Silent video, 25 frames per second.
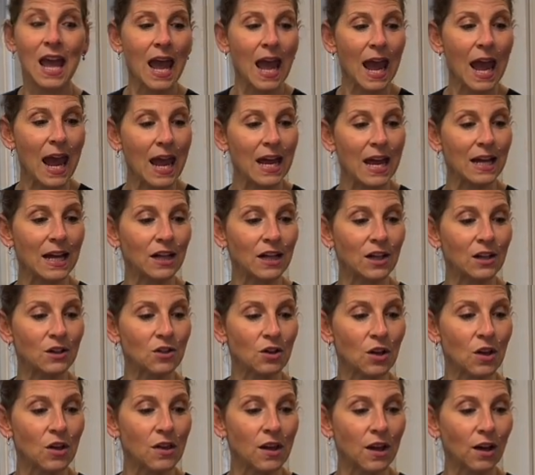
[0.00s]
And
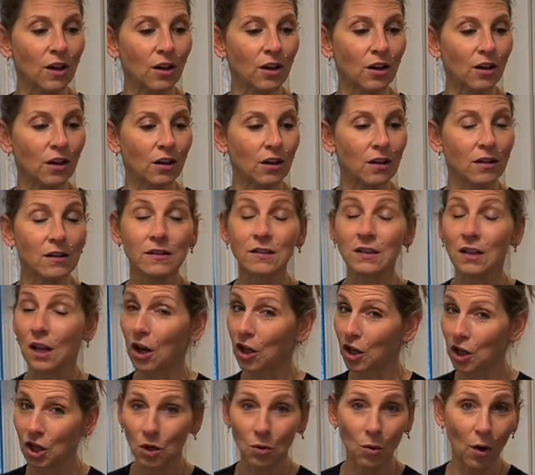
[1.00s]
there's a
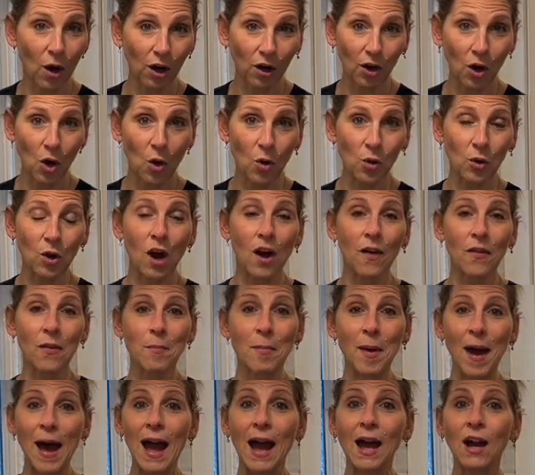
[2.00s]
QR code on the
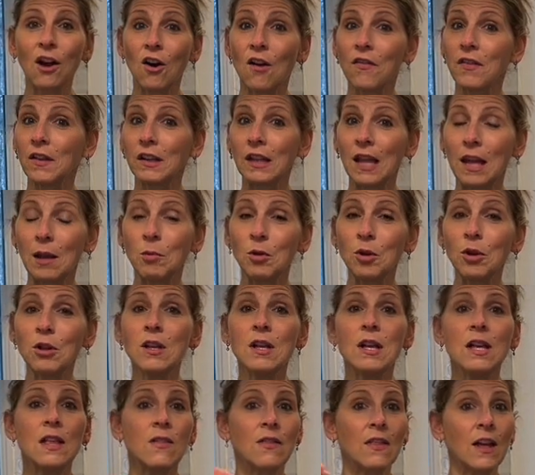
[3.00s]
back on the label
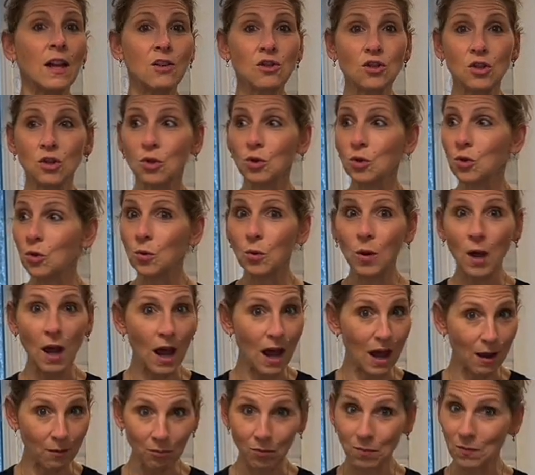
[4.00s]
that you
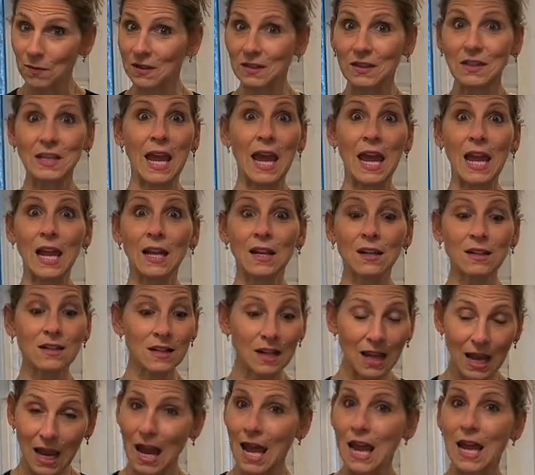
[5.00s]
scanned
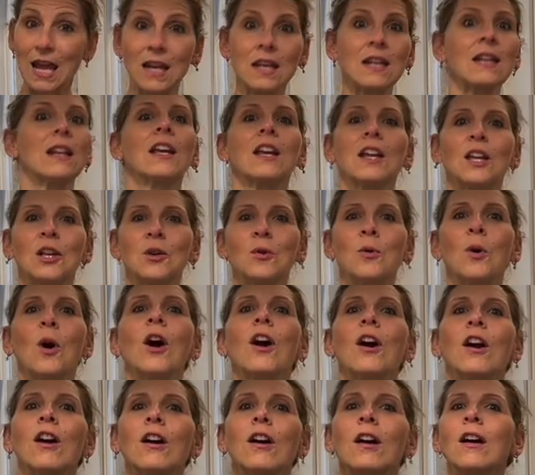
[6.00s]
and you
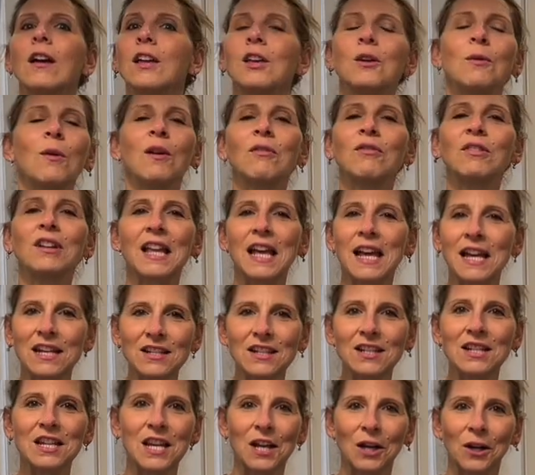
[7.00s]
have landed
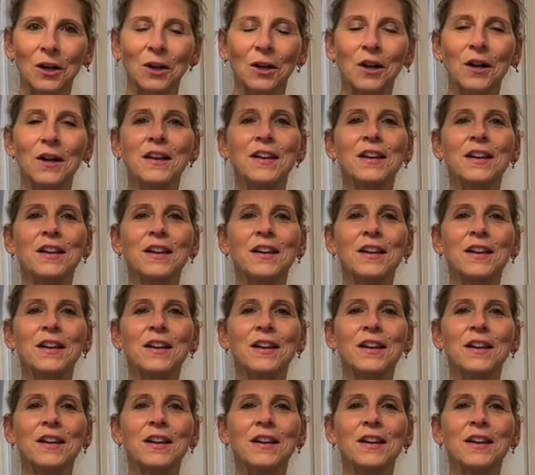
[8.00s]
here.